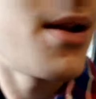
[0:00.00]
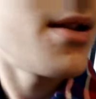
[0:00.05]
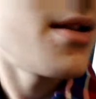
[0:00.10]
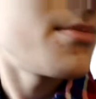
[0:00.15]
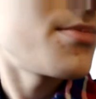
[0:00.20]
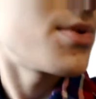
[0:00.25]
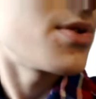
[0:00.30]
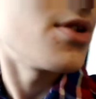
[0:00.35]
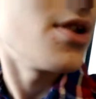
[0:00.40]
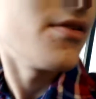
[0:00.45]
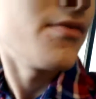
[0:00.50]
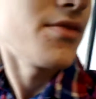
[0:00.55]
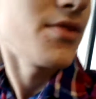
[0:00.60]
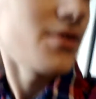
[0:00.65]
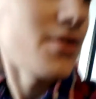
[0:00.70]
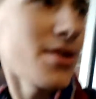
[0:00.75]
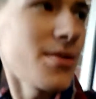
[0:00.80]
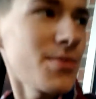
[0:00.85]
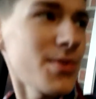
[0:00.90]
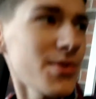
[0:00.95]
name's Steve, and your
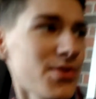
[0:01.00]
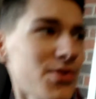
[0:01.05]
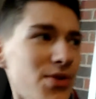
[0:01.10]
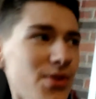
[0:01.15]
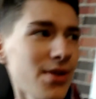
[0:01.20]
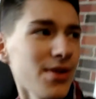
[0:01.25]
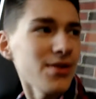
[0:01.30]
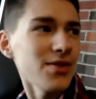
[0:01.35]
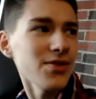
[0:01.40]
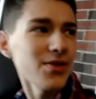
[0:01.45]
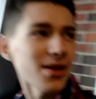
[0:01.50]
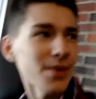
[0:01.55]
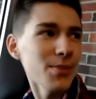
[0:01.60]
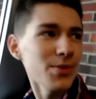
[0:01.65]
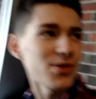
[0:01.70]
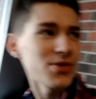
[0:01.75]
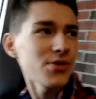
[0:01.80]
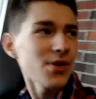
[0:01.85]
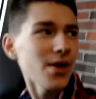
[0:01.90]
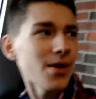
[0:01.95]
name is your name is
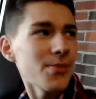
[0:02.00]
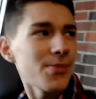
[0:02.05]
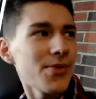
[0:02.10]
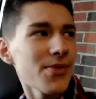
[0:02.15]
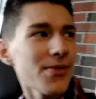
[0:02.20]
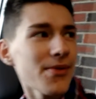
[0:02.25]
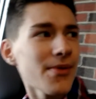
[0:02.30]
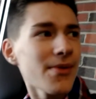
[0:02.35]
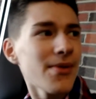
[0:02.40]
Jobs.